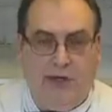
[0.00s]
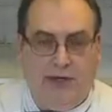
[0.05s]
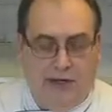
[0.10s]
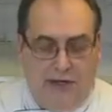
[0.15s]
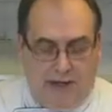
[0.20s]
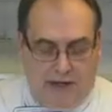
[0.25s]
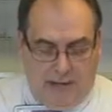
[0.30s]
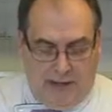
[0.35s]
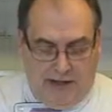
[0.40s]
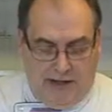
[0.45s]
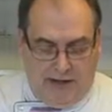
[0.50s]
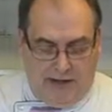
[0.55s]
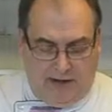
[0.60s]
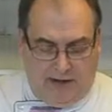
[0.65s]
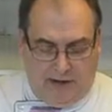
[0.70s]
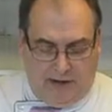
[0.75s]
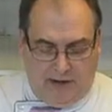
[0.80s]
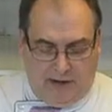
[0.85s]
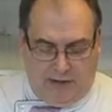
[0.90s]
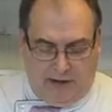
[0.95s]
you end
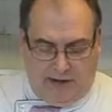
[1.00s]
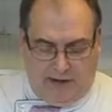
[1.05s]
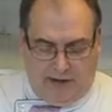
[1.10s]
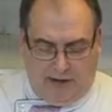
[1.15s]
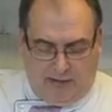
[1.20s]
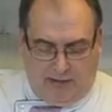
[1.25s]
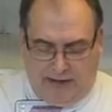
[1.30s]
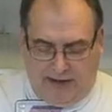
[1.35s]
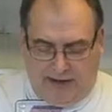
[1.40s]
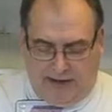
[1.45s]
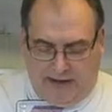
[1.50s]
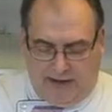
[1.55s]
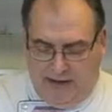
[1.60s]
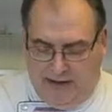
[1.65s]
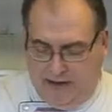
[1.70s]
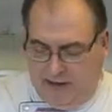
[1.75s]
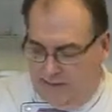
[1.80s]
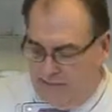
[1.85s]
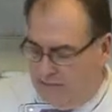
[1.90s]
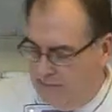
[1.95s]
up with when it comes out of
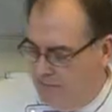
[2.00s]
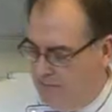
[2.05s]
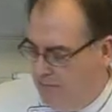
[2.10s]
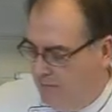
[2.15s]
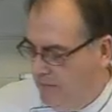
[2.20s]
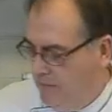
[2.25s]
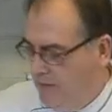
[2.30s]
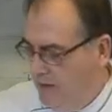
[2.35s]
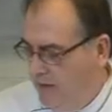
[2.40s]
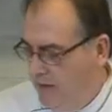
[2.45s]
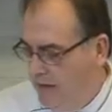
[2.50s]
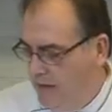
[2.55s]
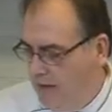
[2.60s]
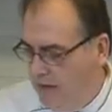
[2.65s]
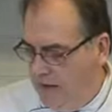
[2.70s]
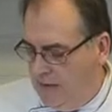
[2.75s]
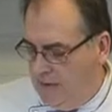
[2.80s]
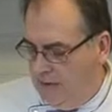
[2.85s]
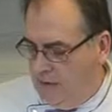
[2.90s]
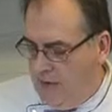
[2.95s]
the oven.
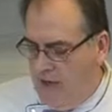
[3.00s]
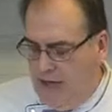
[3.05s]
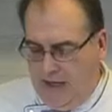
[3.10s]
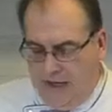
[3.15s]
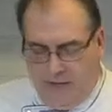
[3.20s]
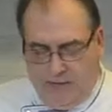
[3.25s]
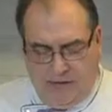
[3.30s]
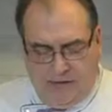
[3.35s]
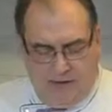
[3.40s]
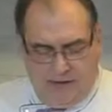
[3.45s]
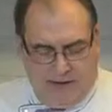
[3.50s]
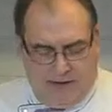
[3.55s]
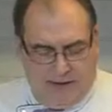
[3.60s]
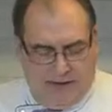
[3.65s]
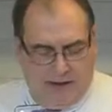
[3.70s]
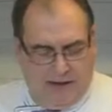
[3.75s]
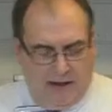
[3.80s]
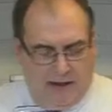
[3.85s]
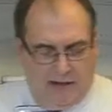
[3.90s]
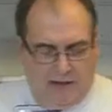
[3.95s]
And the bottom of
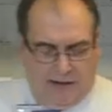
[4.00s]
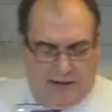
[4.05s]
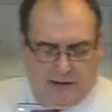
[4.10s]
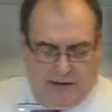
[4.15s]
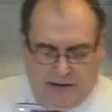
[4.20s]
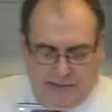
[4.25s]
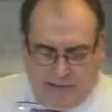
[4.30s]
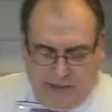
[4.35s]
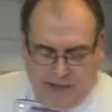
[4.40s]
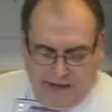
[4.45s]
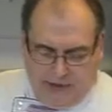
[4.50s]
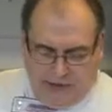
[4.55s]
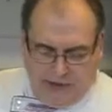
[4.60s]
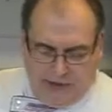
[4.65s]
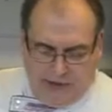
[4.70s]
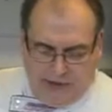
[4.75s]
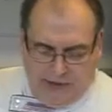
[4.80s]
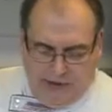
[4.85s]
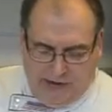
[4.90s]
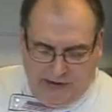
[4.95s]
the pizza
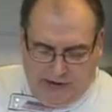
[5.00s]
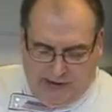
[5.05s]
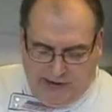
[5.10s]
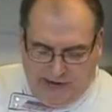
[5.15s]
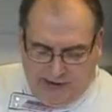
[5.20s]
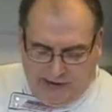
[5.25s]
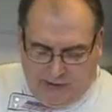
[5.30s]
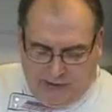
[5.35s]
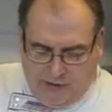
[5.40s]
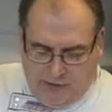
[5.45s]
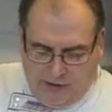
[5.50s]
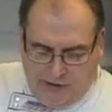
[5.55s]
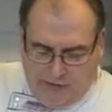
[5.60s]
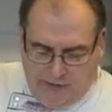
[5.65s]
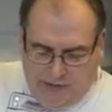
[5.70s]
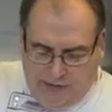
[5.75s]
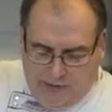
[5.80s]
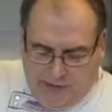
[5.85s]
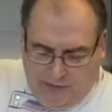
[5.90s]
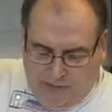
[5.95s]
should be nice and
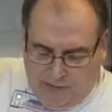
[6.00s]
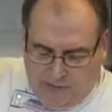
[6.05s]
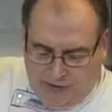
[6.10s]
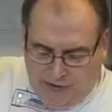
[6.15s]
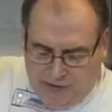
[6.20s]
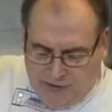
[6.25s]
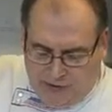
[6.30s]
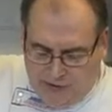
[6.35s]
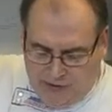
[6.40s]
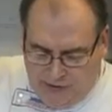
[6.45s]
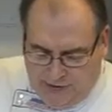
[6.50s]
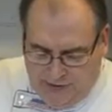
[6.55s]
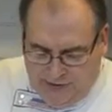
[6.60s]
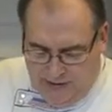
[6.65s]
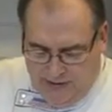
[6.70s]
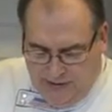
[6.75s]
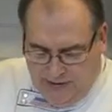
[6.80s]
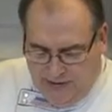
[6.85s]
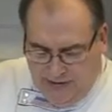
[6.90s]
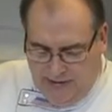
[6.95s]
crispy and crunchy.
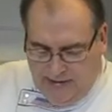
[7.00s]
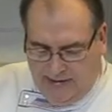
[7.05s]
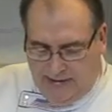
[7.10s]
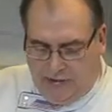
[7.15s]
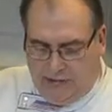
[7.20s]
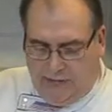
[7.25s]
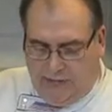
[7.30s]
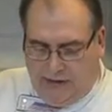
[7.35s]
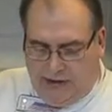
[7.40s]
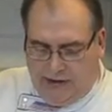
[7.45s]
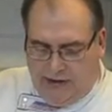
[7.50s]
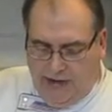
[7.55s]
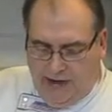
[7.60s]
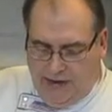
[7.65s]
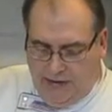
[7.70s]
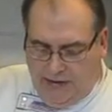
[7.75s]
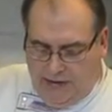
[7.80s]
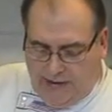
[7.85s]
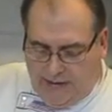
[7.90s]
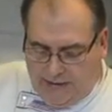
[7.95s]
I don't know if you can
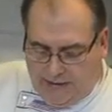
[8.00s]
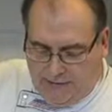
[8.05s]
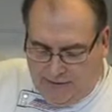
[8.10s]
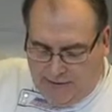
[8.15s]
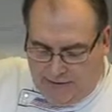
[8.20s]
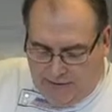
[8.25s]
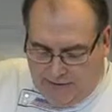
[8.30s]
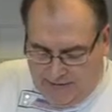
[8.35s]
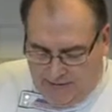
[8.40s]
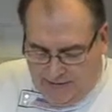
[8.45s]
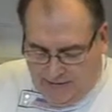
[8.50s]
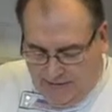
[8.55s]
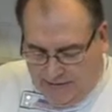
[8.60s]
hear that or not,